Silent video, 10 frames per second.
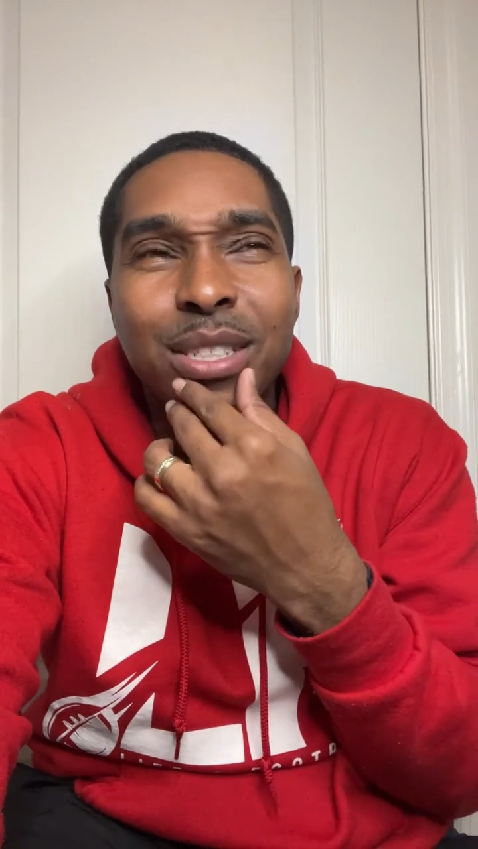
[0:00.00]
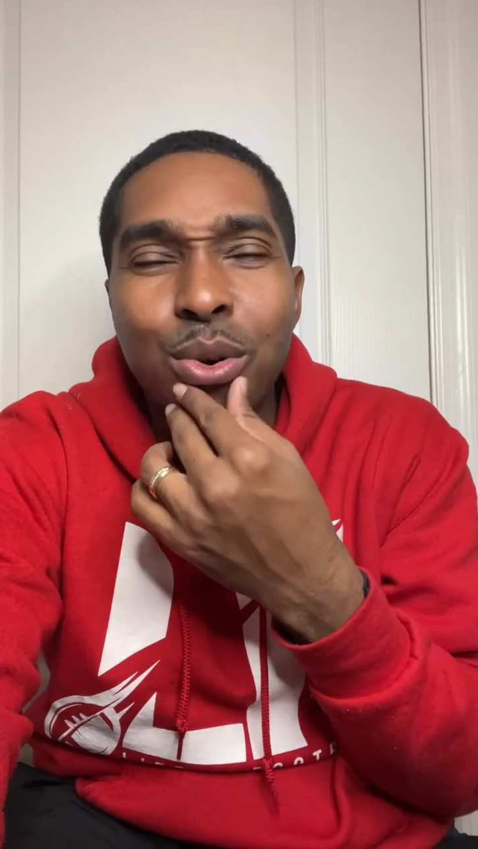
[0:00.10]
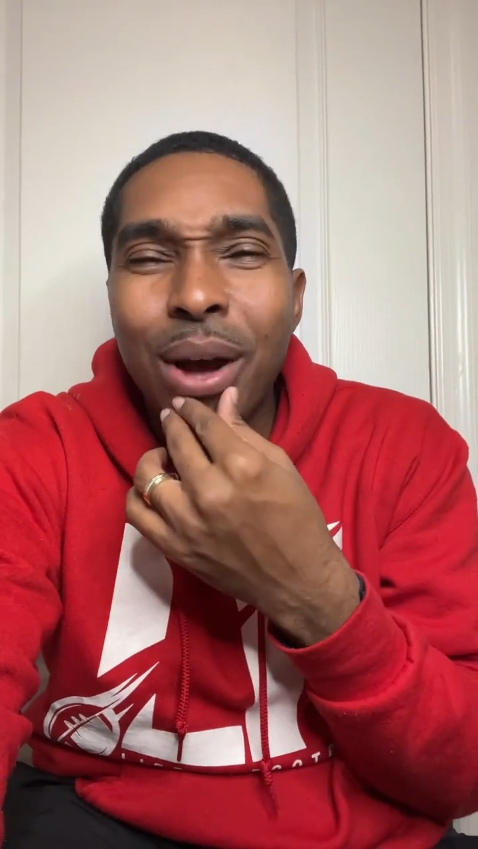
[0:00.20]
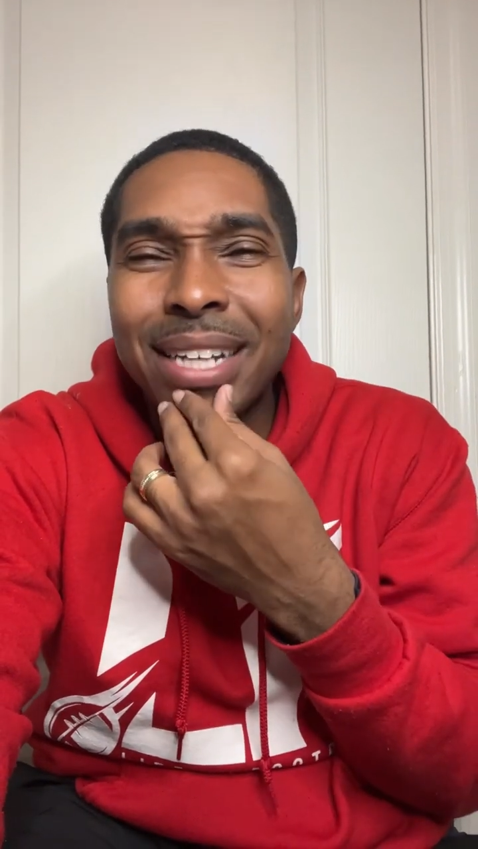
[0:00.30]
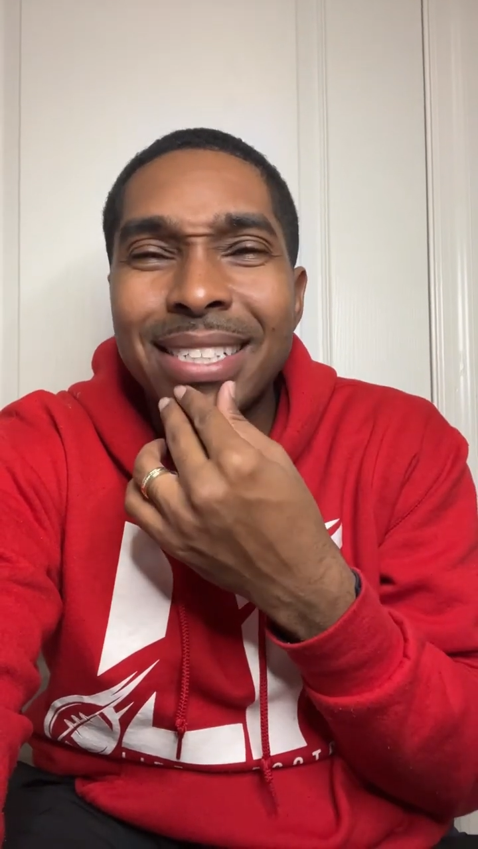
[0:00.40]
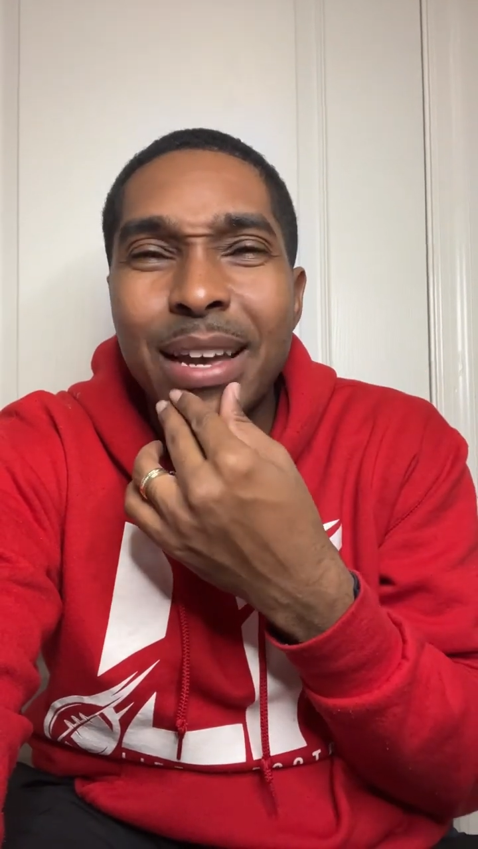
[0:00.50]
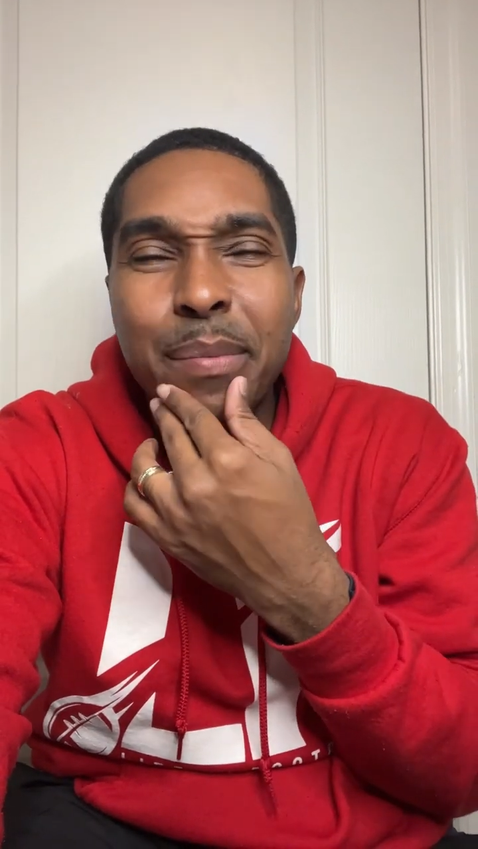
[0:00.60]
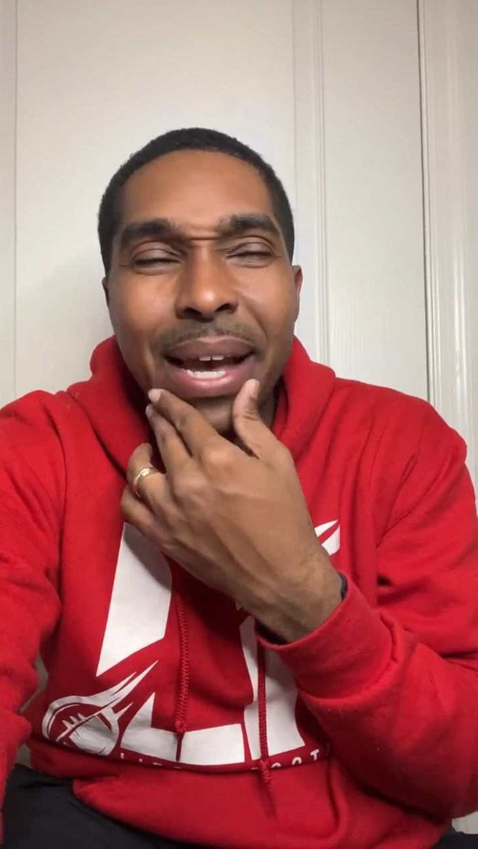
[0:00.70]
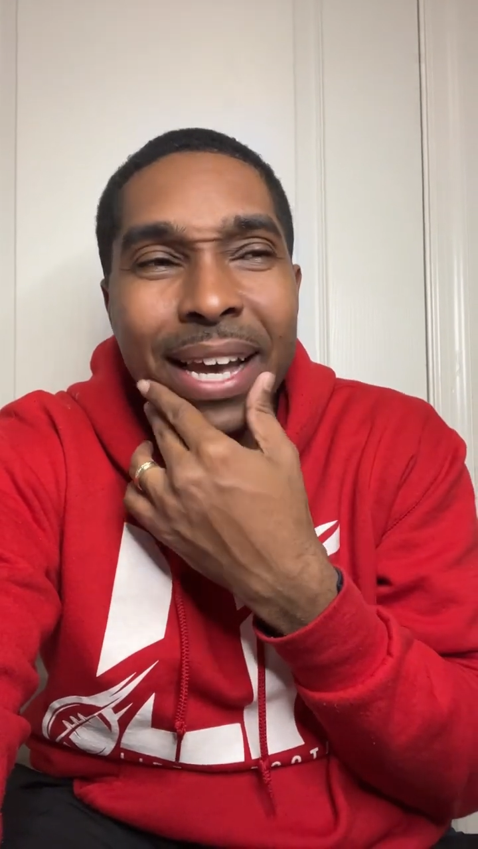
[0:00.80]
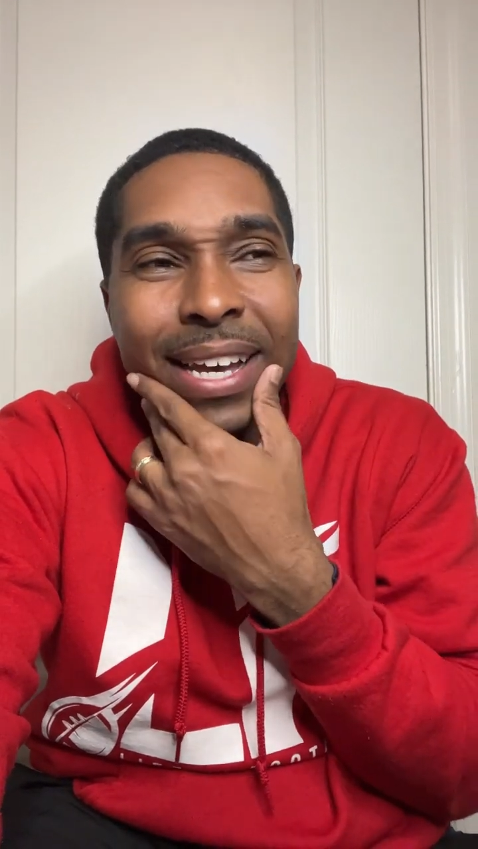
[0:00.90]
too. I said,
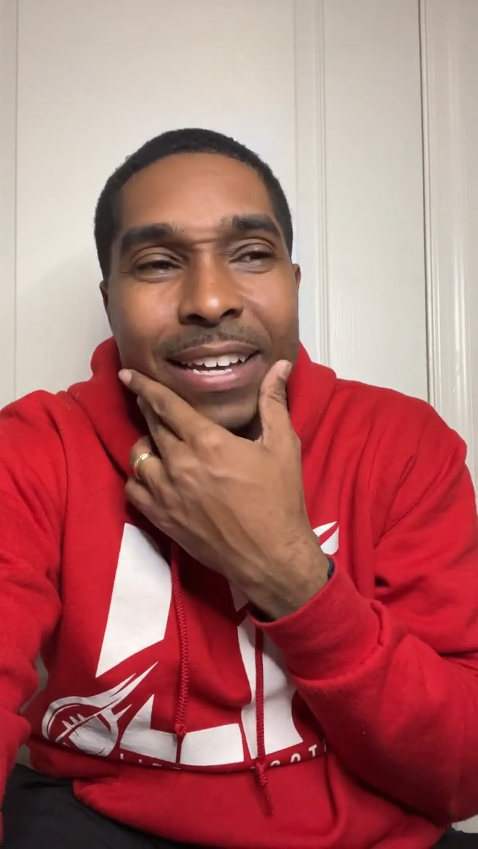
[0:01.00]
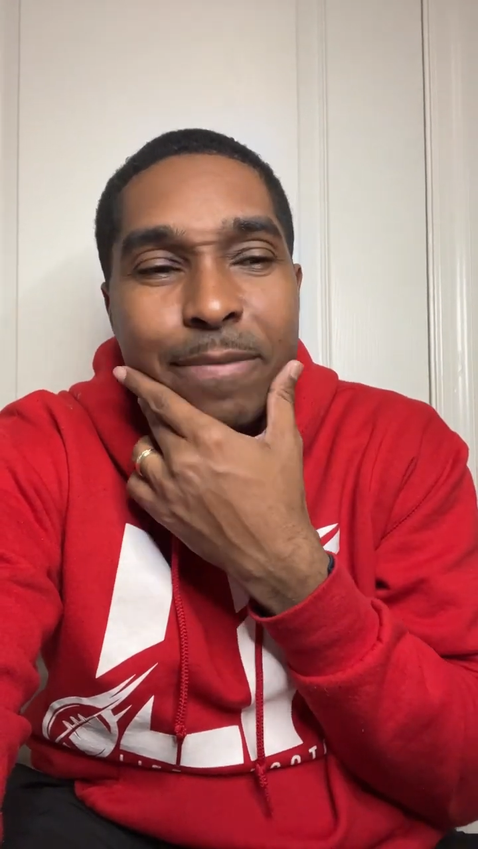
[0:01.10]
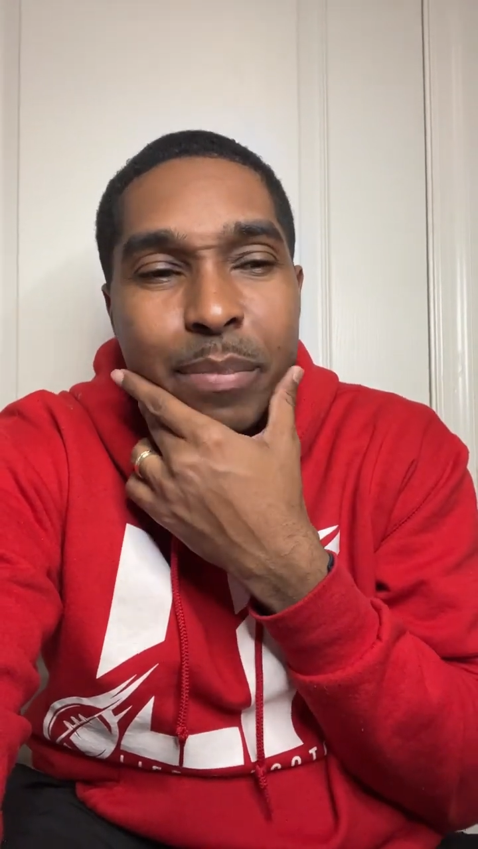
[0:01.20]
man,